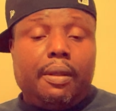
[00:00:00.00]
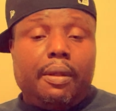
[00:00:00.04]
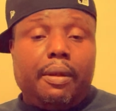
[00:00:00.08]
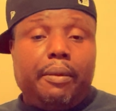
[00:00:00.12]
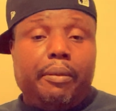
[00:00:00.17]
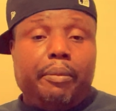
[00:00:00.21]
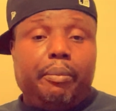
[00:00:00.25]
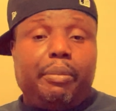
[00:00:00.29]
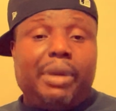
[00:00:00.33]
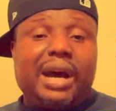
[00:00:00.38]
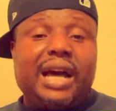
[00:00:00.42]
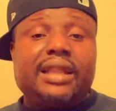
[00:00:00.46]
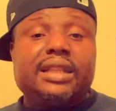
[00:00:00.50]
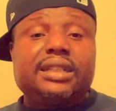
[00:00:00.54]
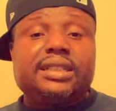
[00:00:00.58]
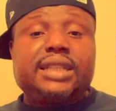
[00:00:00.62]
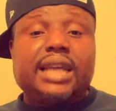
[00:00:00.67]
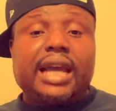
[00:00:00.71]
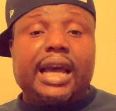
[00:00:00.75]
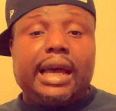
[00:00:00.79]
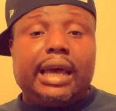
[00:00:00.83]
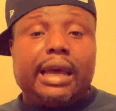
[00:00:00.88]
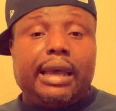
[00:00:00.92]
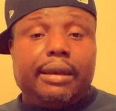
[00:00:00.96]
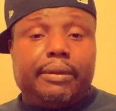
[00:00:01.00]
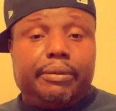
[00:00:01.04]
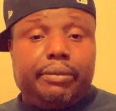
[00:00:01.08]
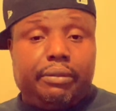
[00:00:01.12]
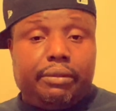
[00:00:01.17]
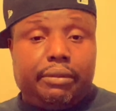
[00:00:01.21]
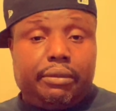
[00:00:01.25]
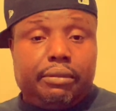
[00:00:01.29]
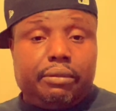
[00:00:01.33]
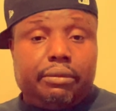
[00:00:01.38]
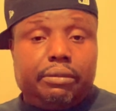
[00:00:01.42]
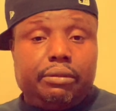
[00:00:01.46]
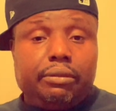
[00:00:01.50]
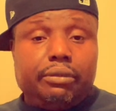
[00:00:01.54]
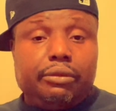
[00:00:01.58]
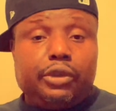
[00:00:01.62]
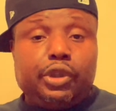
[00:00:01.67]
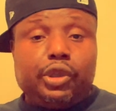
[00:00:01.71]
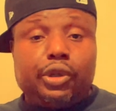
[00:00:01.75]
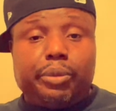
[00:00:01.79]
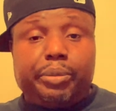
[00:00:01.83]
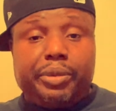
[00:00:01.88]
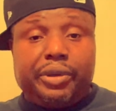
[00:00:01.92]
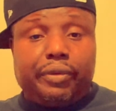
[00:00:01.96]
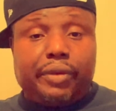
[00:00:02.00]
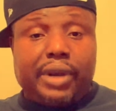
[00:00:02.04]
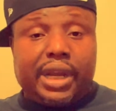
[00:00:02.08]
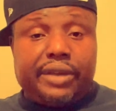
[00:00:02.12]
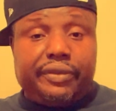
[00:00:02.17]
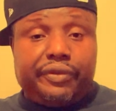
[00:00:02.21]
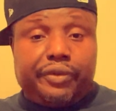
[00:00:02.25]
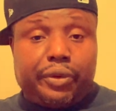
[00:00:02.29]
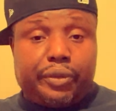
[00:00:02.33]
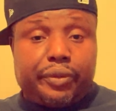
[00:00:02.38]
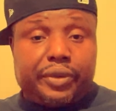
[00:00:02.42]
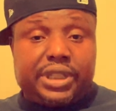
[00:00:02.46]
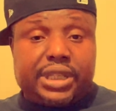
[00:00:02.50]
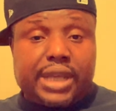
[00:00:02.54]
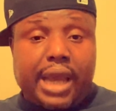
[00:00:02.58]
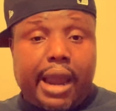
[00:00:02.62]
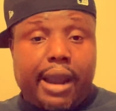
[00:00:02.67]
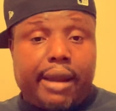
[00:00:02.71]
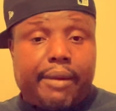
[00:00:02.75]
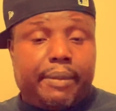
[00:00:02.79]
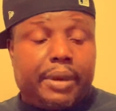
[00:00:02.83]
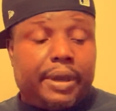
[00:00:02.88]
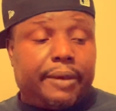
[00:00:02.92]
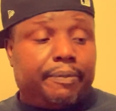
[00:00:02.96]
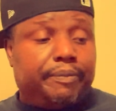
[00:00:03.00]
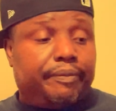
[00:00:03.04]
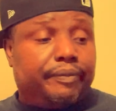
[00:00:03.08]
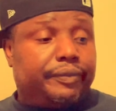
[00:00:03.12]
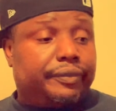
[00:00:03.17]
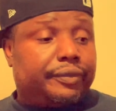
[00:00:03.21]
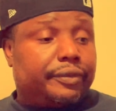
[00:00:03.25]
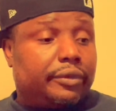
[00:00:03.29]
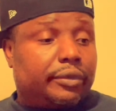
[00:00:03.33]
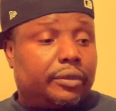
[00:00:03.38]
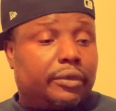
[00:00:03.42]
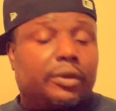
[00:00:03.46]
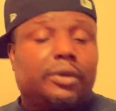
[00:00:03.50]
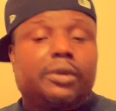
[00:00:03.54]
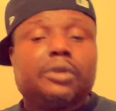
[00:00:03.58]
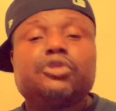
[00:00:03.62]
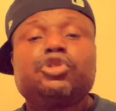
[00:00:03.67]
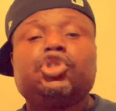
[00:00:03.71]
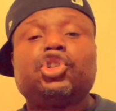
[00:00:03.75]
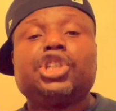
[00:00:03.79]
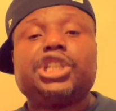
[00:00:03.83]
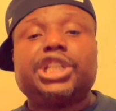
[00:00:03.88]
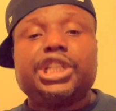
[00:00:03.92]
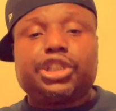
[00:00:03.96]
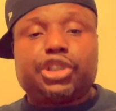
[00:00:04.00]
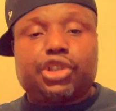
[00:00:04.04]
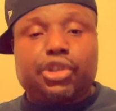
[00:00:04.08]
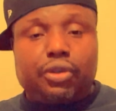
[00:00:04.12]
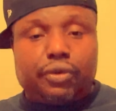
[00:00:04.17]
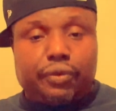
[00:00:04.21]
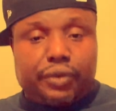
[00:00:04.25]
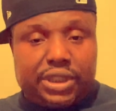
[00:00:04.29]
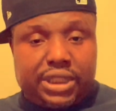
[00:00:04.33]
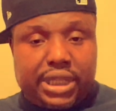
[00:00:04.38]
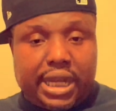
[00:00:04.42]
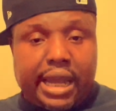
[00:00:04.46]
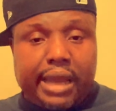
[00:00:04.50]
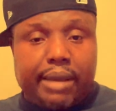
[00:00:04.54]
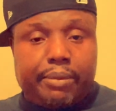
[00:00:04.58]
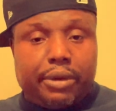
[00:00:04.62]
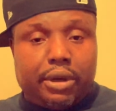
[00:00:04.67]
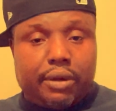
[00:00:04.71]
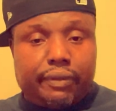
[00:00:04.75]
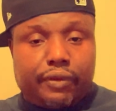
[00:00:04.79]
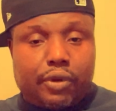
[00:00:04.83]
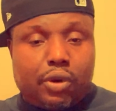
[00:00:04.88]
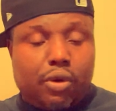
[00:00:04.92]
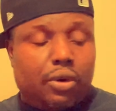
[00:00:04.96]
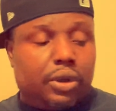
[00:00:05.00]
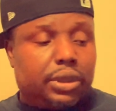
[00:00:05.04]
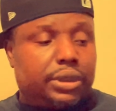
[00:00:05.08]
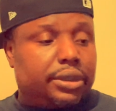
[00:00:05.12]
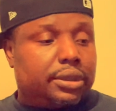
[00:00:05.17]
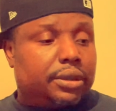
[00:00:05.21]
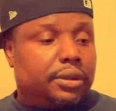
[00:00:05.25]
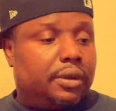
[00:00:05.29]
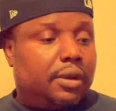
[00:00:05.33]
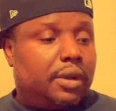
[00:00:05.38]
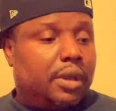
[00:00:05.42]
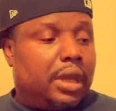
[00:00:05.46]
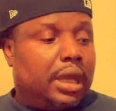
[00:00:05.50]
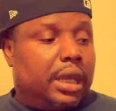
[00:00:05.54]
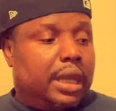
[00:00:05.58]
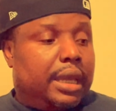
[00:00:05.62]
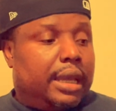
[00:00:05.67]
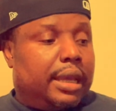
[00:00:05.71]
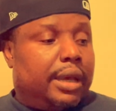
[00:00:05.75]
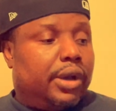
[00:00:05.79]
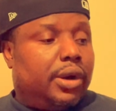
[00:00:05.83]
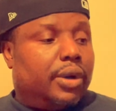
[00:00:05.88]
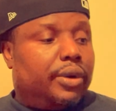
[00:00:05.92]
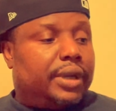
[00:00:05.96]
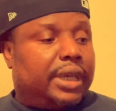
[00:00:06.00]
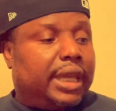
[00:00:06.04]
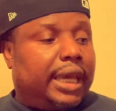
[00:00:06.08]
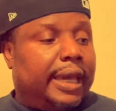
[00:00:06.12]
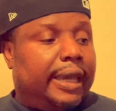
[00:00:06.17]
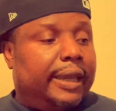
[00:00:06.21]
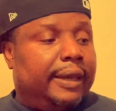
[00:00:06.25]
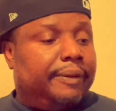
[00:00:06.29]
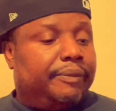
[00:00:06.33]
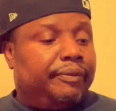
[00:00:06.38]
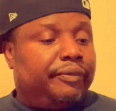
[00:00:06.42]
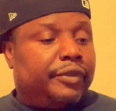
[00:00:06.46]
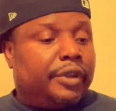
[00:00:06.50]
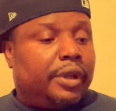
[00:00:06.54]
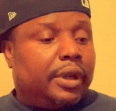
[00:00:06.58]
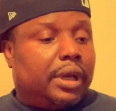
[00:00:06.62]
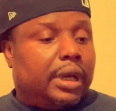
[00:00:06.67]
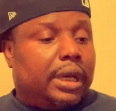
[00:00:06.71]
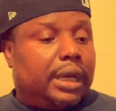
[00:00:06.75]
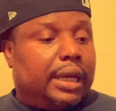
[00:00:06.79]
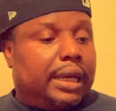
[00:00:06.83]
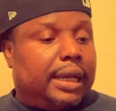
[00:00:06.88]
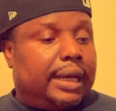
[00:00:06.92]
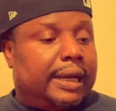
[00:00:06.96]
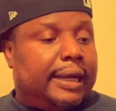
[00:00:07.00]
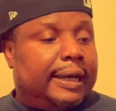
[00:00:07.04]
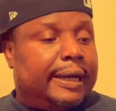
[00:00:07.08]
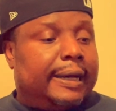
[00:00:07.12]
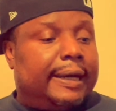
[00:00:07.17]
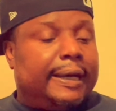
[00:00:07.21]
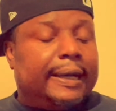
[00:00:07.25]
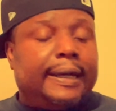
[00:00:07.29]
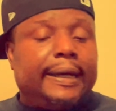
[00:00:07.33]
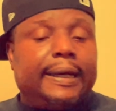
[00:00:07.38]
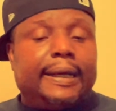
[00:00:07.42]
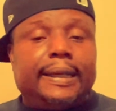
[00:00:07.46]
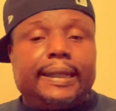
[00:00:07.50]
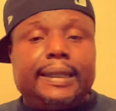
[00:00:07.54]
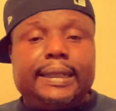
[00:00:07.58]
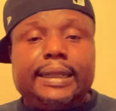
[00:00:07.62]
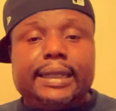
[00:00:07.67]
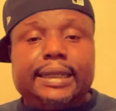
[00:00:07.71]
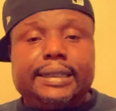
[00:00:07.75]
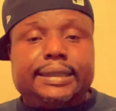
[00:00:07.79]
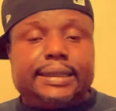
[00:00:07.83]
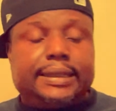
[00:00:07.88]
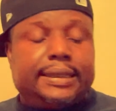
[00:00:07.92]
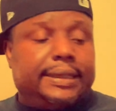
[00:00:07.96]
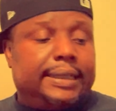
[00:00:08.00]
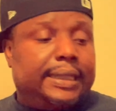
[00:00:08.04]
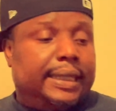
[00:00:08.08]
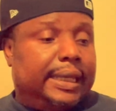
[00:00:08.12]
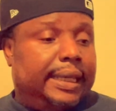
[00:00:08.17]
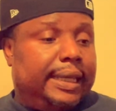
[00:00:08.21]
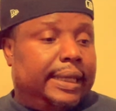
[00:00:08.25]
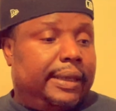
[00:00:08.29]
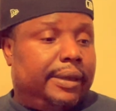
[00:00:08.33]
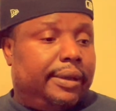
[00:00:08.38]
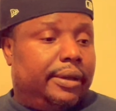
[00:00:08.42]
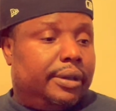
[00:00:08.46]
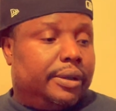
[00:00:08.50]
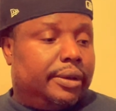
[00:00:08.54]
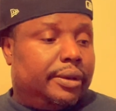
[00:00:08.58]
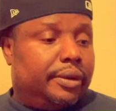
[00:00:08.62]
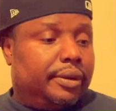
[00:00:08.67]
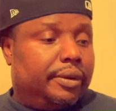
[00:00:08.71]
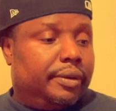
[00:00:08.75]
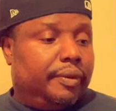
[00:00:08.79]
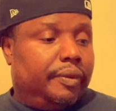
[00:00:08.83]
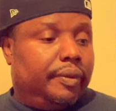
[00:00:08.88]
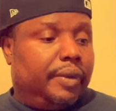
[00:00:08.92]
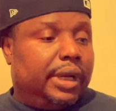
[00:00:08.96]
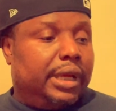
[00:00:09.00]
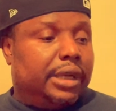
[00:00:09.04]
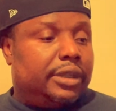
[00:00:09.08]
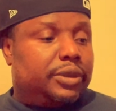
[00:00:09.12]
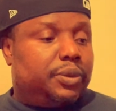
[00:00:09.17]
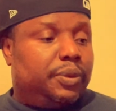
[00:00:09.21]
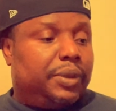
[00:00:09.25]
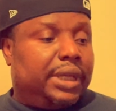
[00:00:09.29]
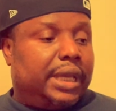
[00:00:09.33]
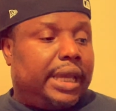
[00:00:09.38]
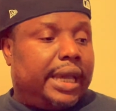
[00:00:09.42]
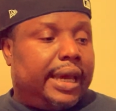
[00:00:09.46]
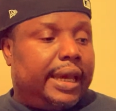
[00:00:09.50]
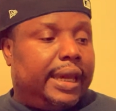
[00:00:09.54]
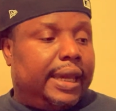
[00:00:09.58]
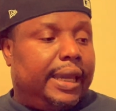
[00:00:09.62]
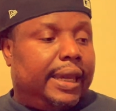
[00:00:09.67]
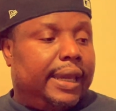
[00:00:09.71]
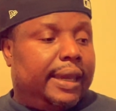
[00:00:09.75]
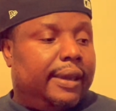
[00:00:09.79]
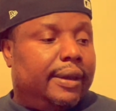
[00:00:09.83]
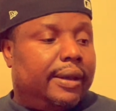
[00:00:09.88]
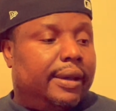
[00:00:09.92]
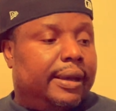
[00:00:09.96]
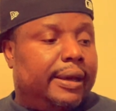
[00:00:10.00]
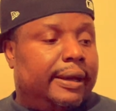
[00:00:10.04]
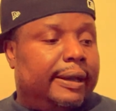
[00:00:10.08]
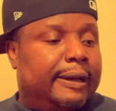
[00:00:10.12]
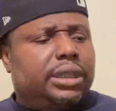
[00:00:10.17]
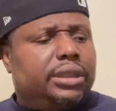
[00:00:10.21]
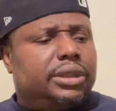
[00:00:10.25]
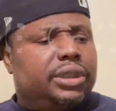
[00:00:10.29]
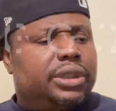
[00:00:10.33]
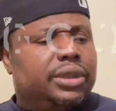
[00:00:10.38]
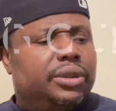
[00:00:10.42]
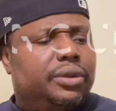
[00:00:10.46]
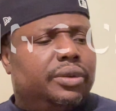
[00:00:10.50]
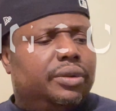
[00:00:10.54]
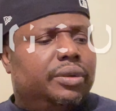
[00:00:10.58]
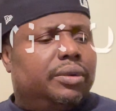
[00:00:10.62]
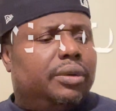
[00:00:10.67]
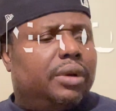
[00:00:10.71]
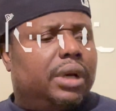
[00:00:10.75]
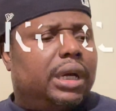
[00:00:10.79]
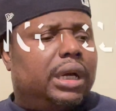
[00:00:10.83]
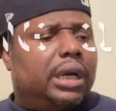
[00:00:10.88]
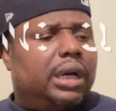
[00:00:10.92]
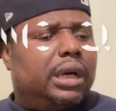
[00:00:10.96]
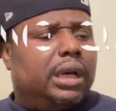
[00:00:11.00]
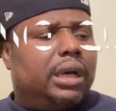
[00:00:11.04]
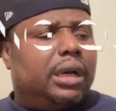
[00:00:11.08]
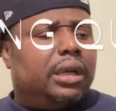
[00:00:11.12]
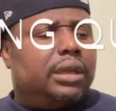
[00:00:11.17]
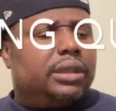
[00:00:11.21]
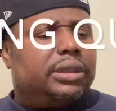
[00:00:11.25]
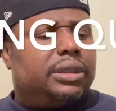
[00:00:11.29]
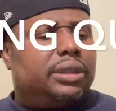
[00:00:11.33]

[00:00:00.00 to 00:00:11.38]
by the time you'll be ready for retirement. Traditional retirement, of course. Okay. Let's see. What else we got here? You're